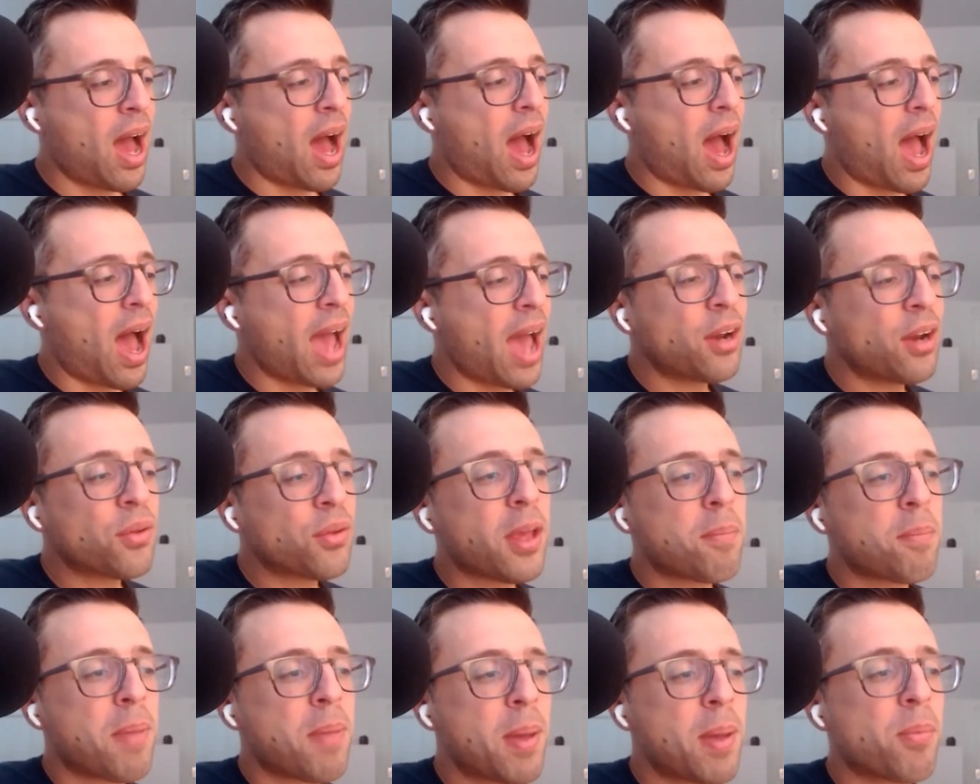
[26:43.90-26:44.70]
I don't
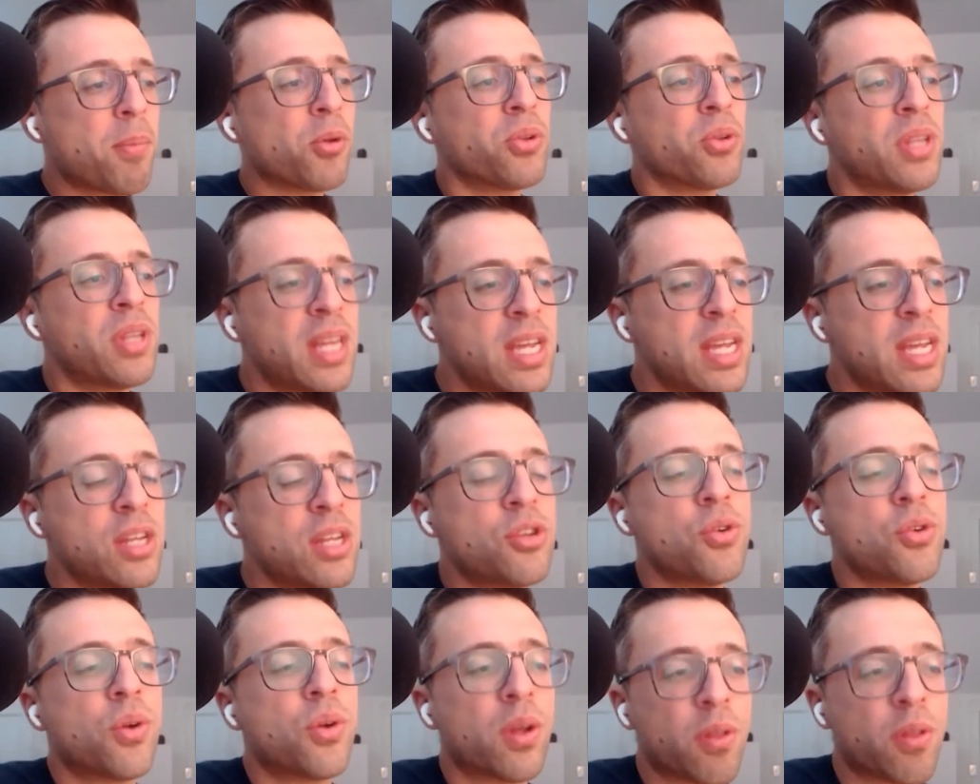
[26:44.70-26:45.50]
think people
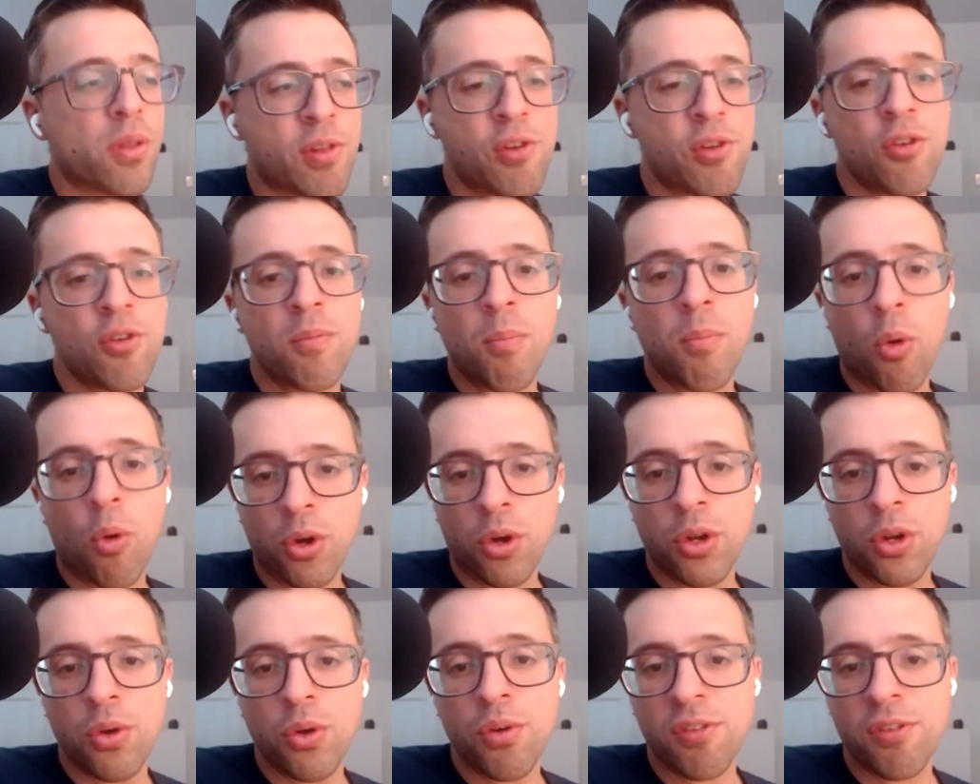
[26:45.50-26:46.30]
need to consume more
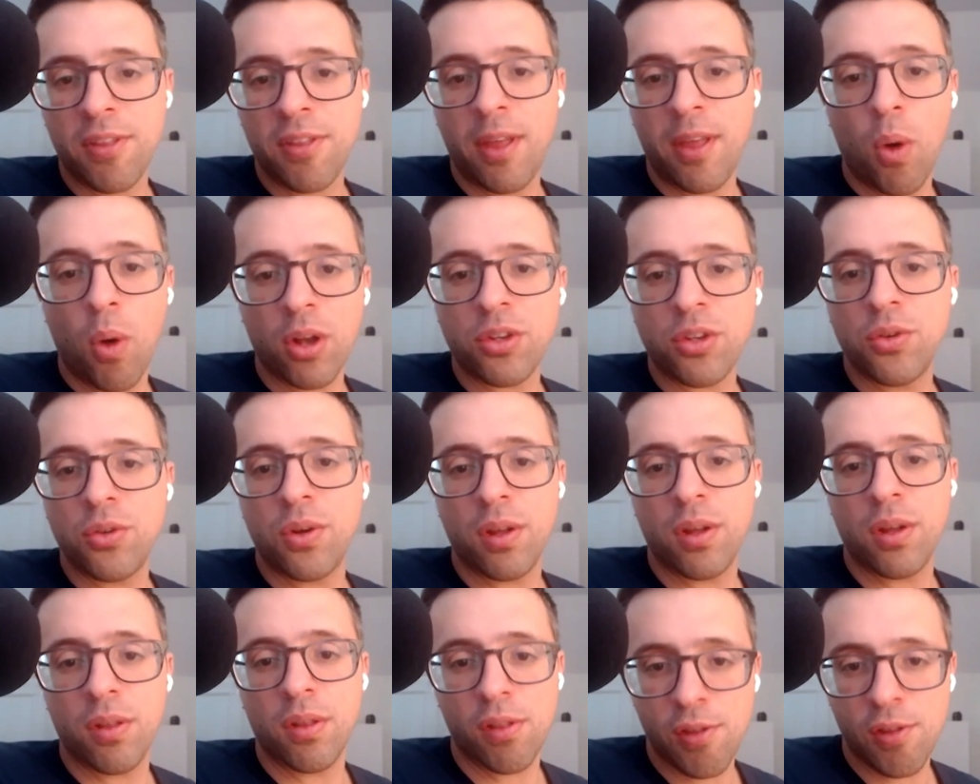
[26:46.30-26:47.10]
news than they want
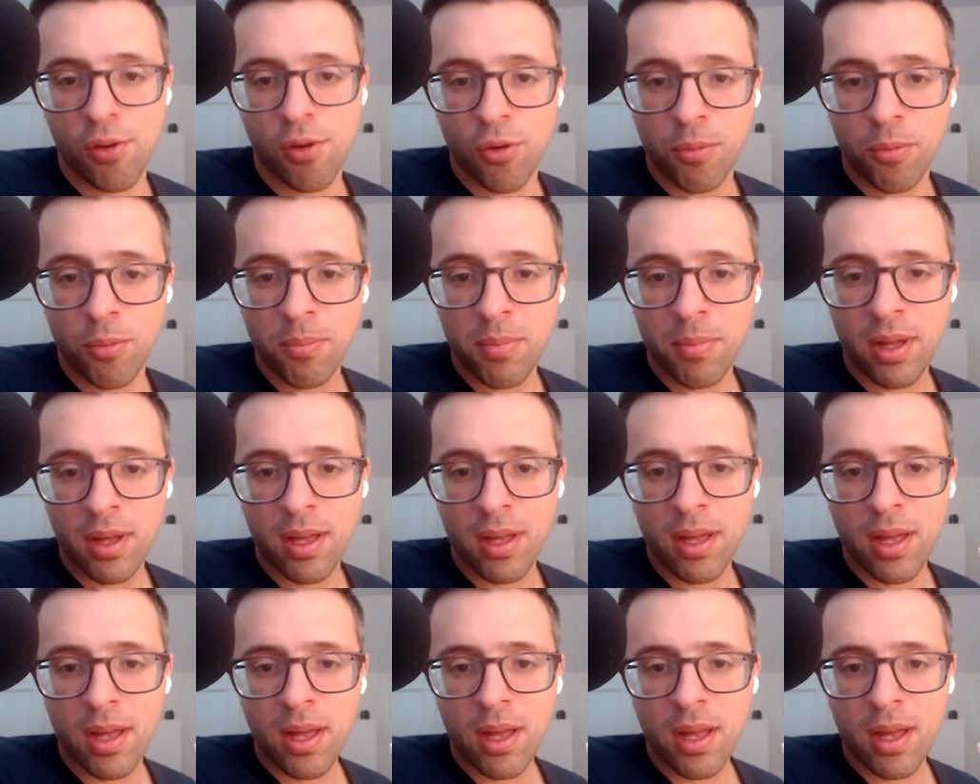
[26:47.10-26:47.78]
to consume,